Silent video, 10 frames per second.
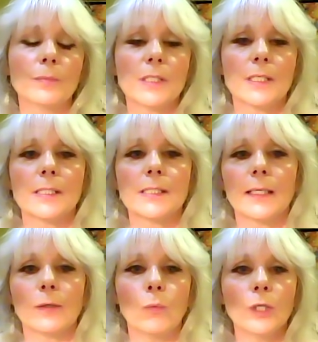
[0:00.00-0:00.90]
because it's
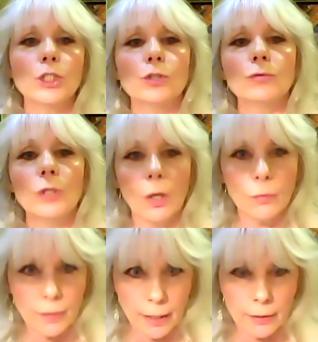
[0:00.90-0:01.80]
like once you
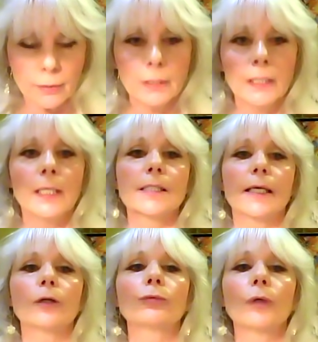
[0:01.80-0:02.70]
go there, it's
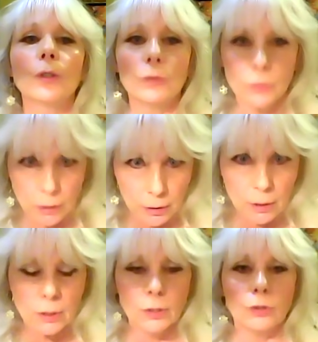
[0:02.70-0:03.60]
like a road.
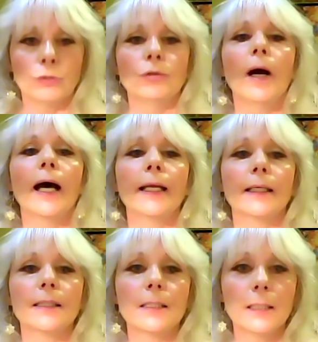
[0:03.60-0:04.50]
You know how
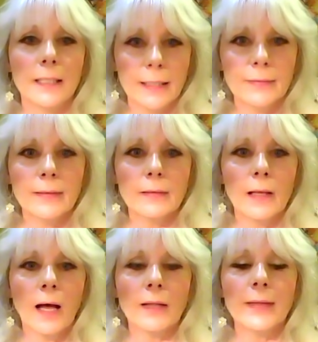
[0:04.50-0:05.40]
to get
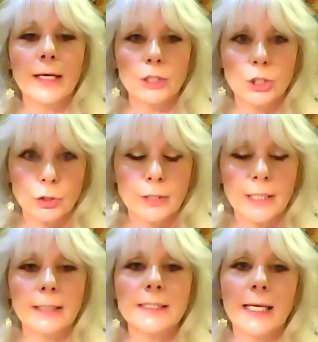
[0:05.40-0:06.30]
on that
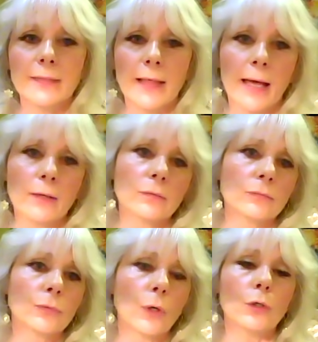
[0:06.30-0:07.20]
journey and take that
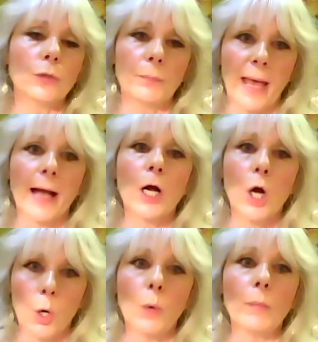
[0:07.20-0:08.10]
road back
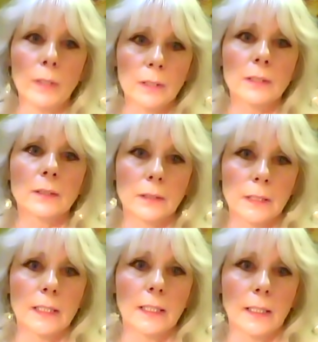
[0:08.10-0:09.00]
home. Mm-hmm.
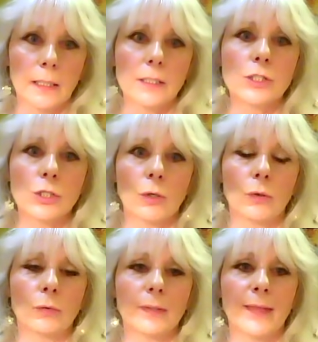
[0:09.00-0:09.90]

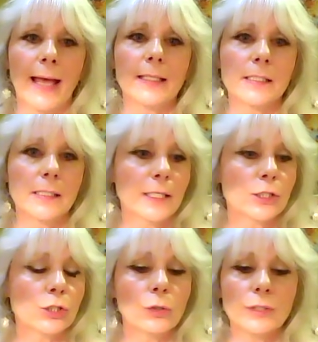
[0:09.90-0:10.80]
So
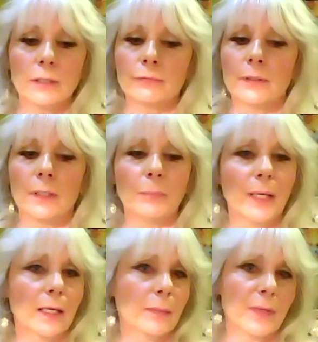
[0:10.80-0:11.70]
it's no different than
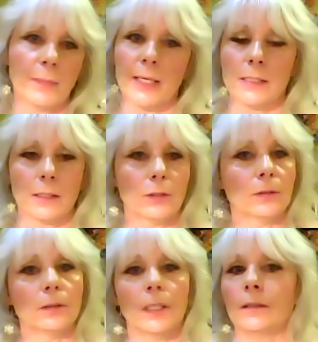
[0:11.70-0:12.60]
picking up that
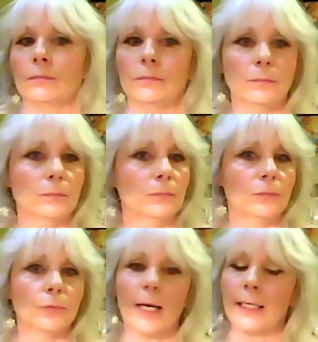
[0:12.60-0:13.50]
bicycle
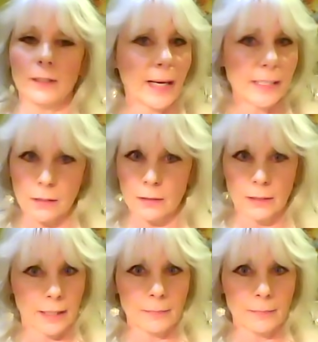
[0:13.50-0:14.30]
and riding the bicycle again.